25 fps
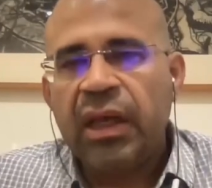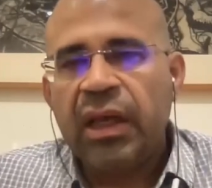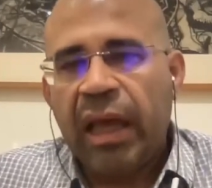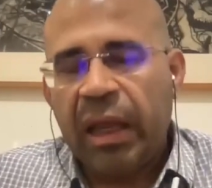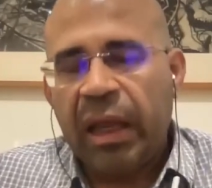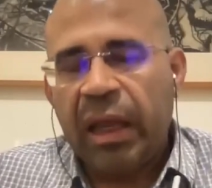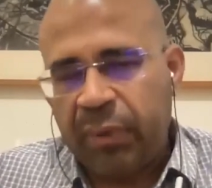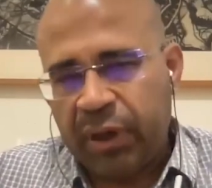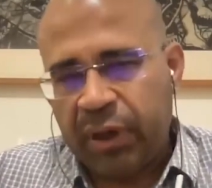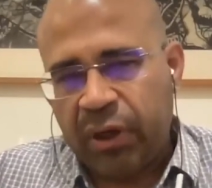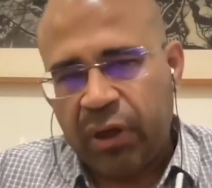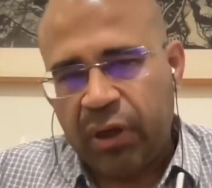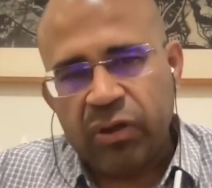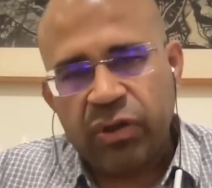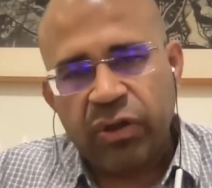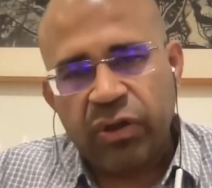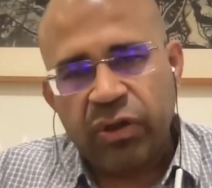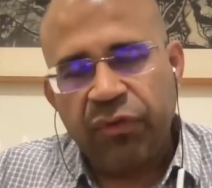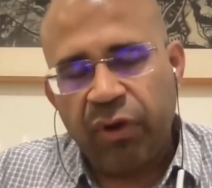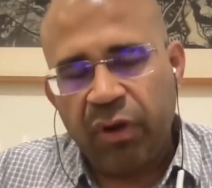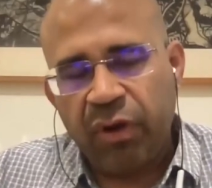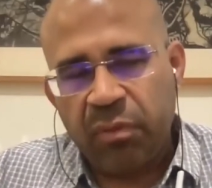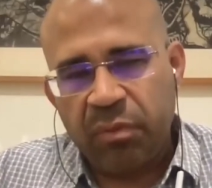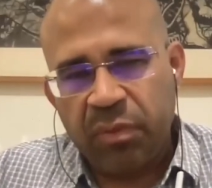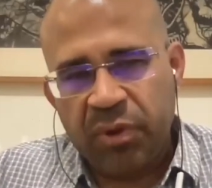And because
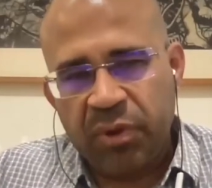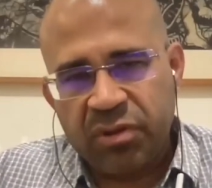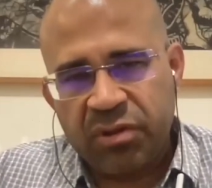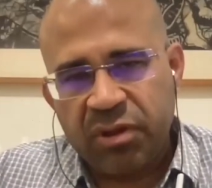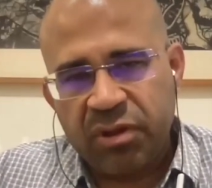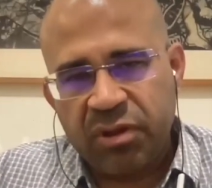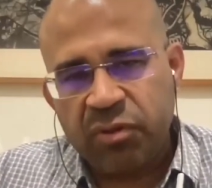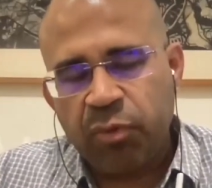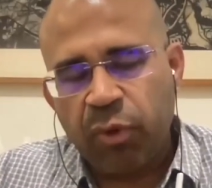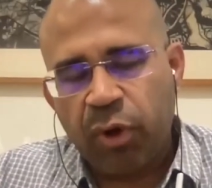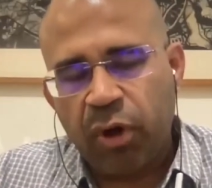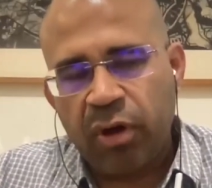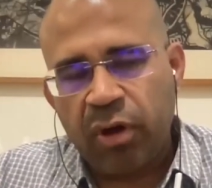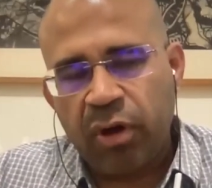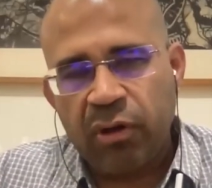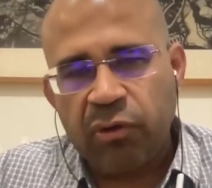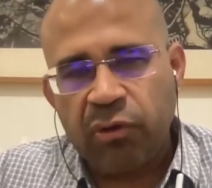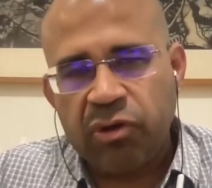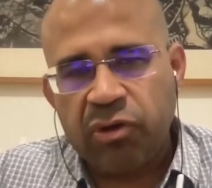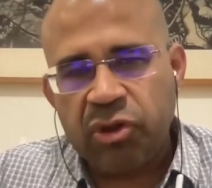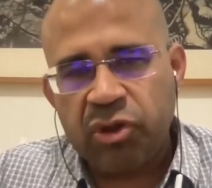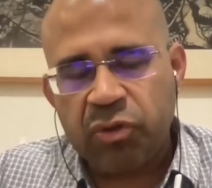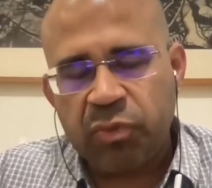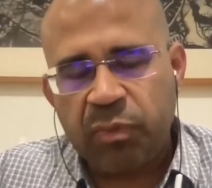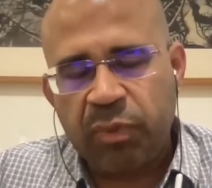of our business model,
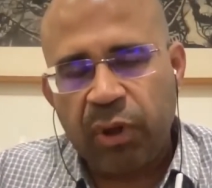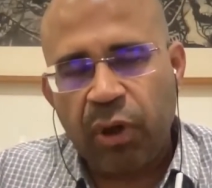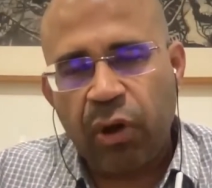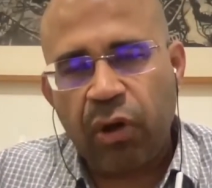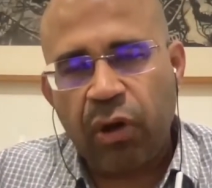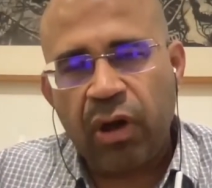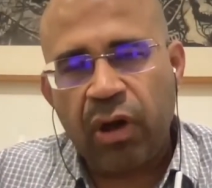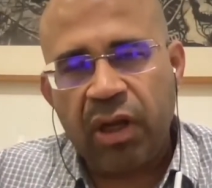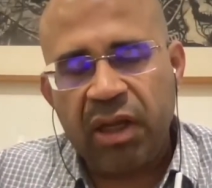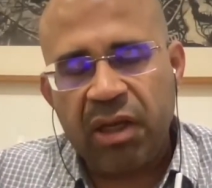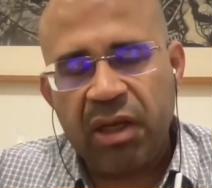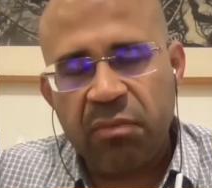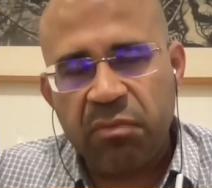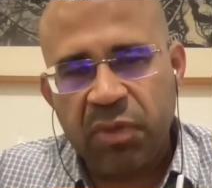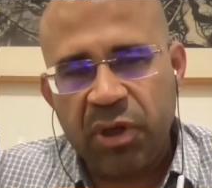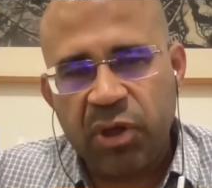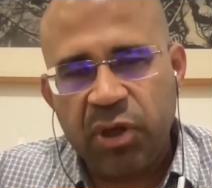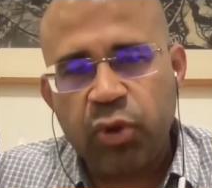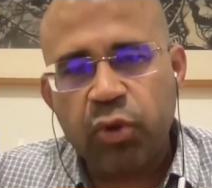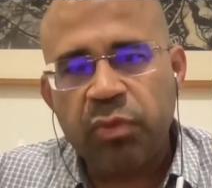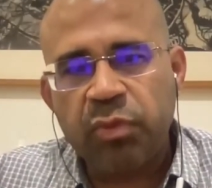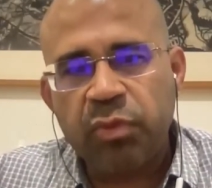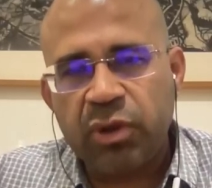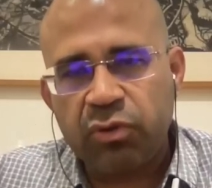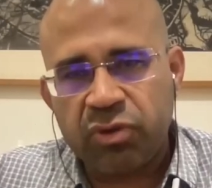which is purely a
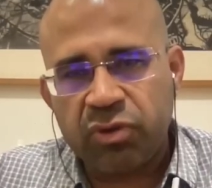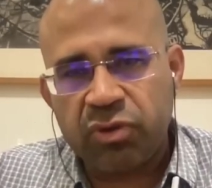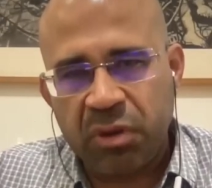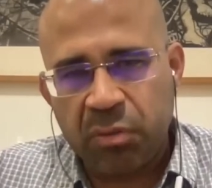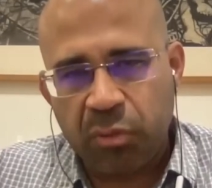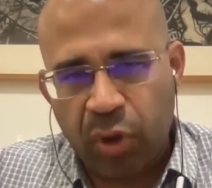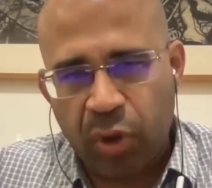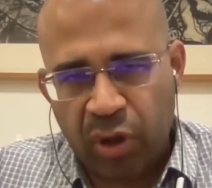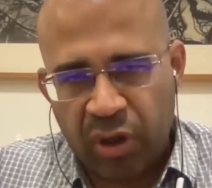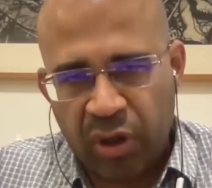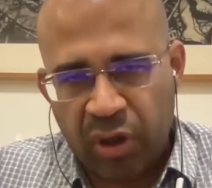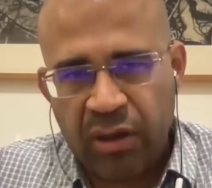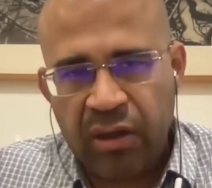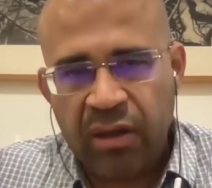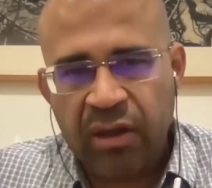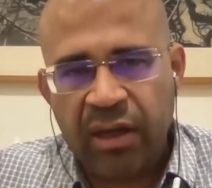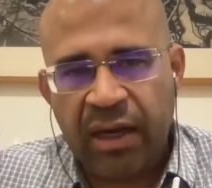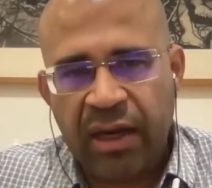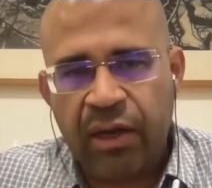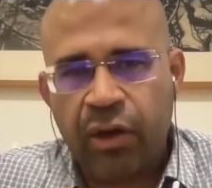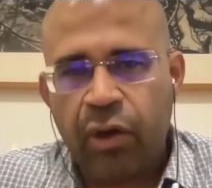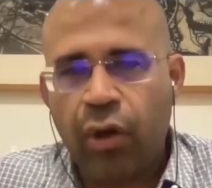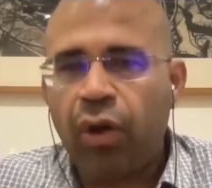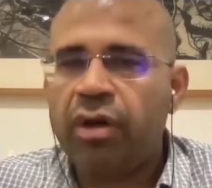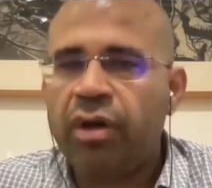B2B2C model
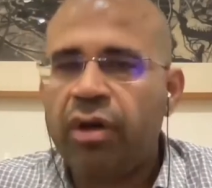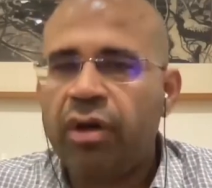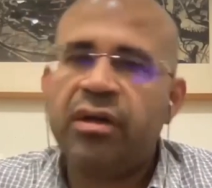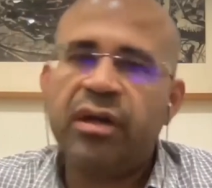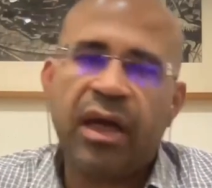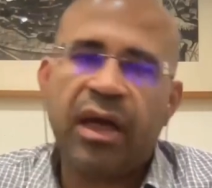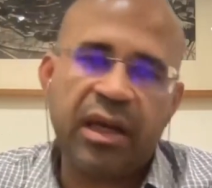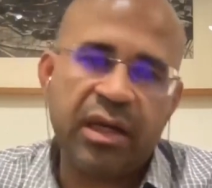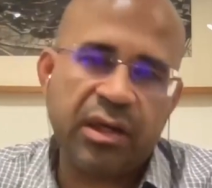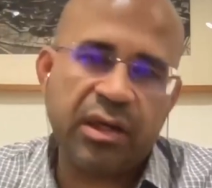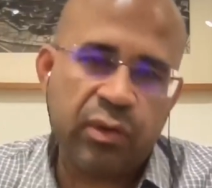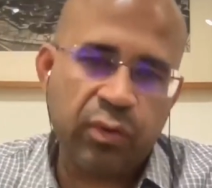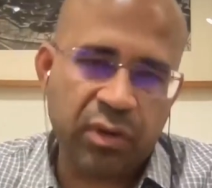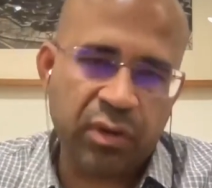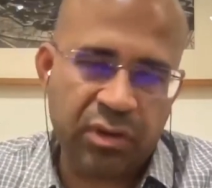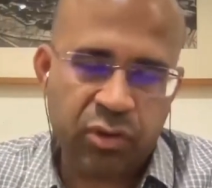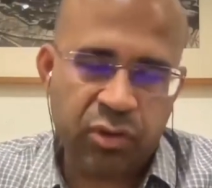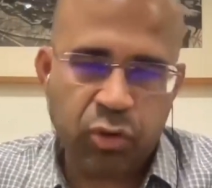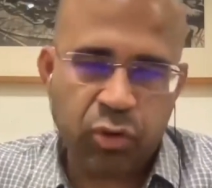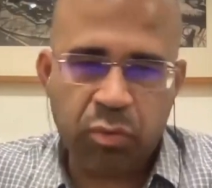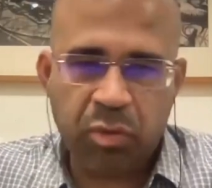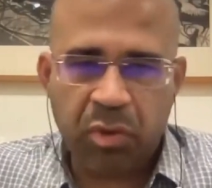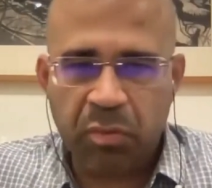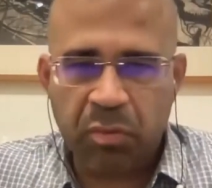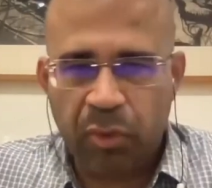and not a
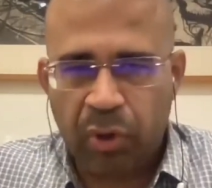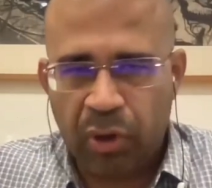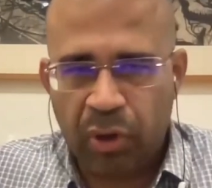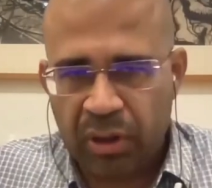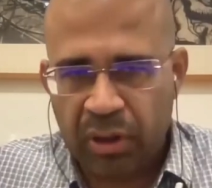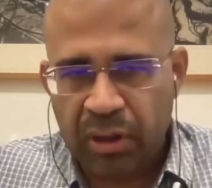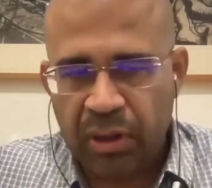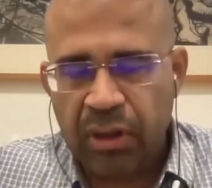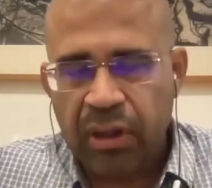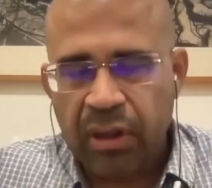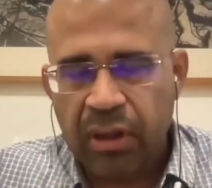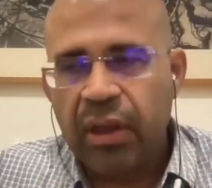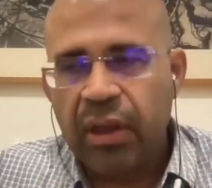direct-to-consumer model,